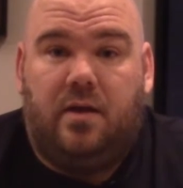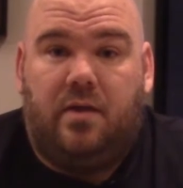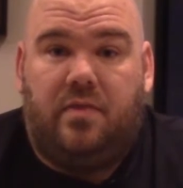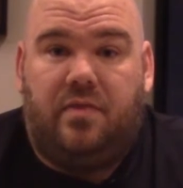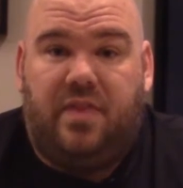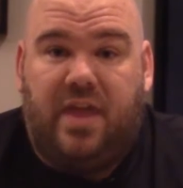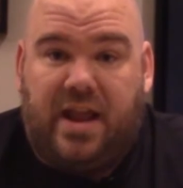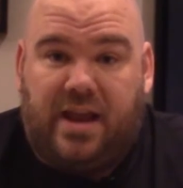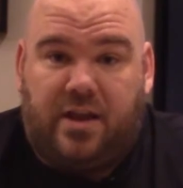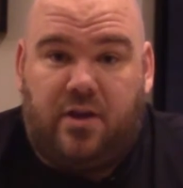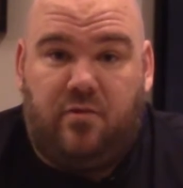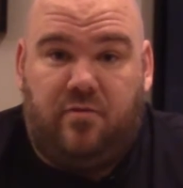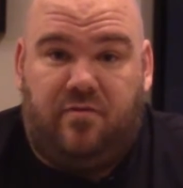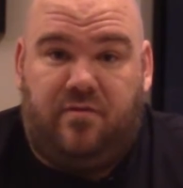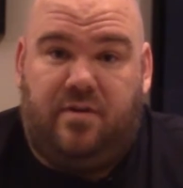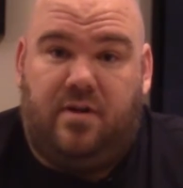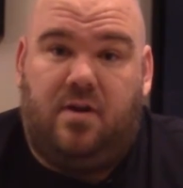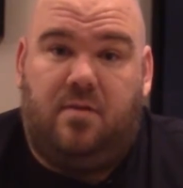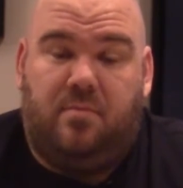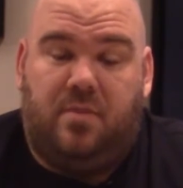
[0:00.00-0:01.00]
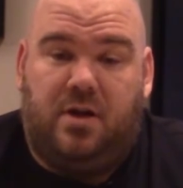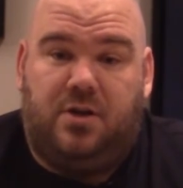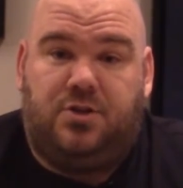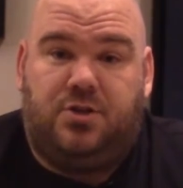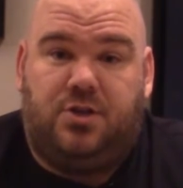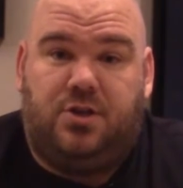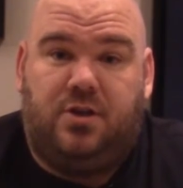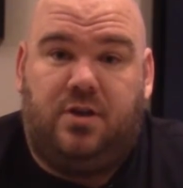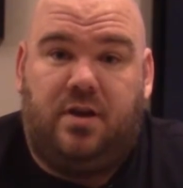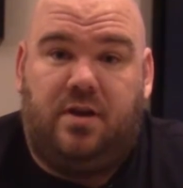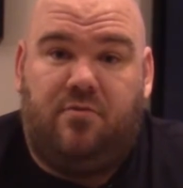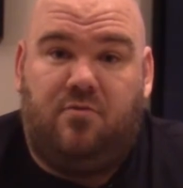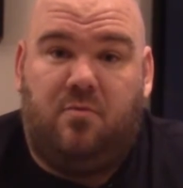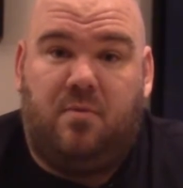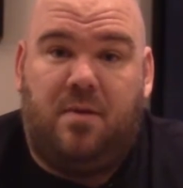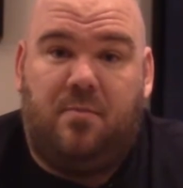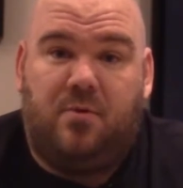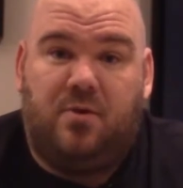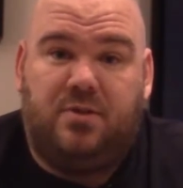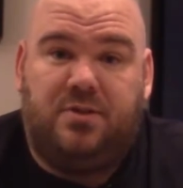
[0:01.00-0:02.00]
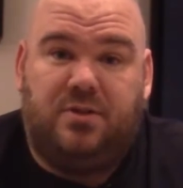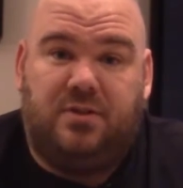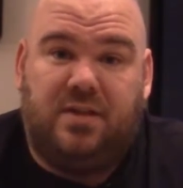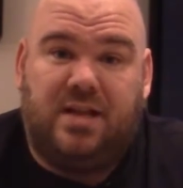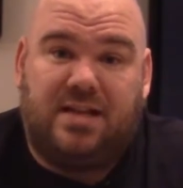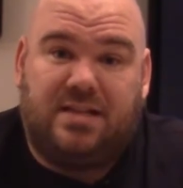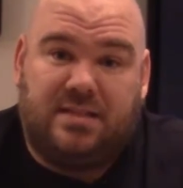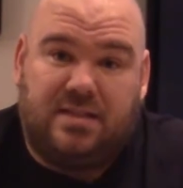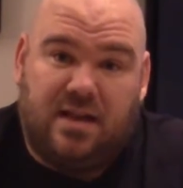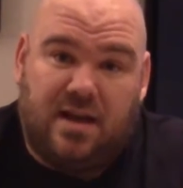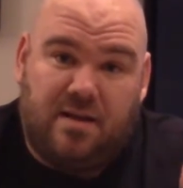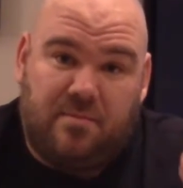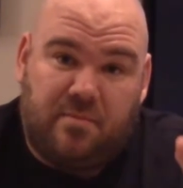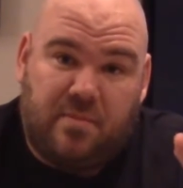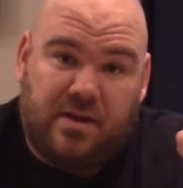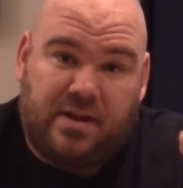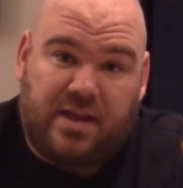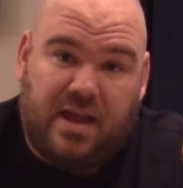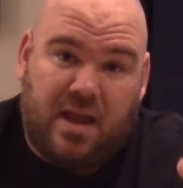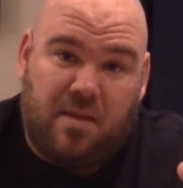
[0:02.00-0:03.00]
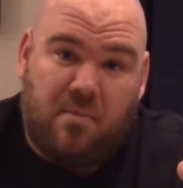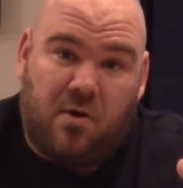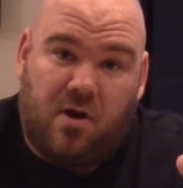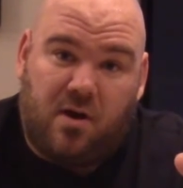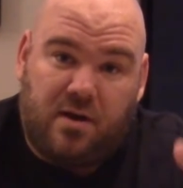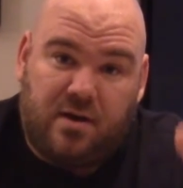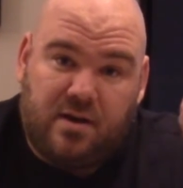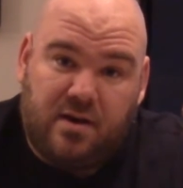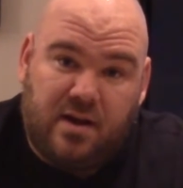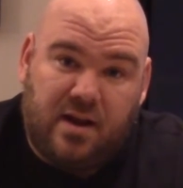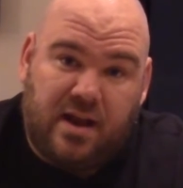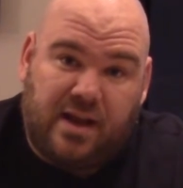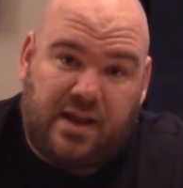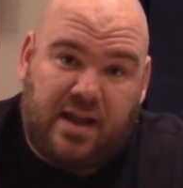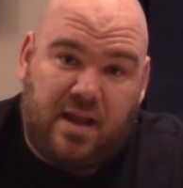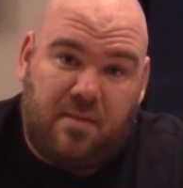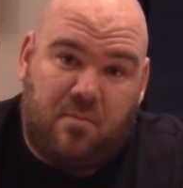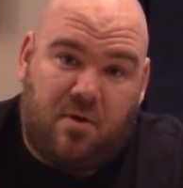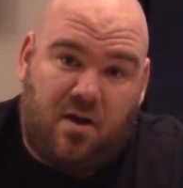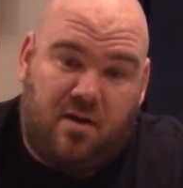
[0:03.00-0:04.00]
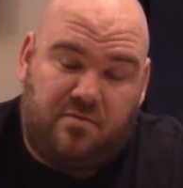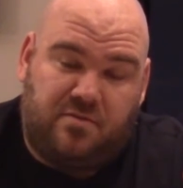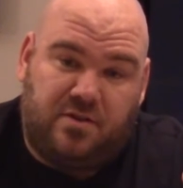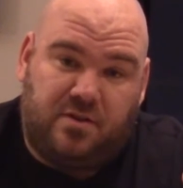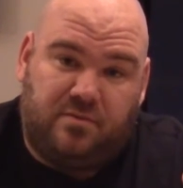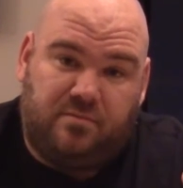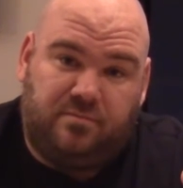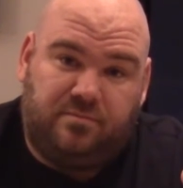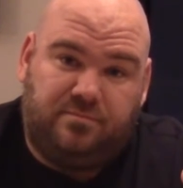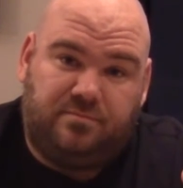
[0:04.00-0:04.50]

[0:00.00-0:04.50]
Thank you very much. And remember, until next time, game on and game often.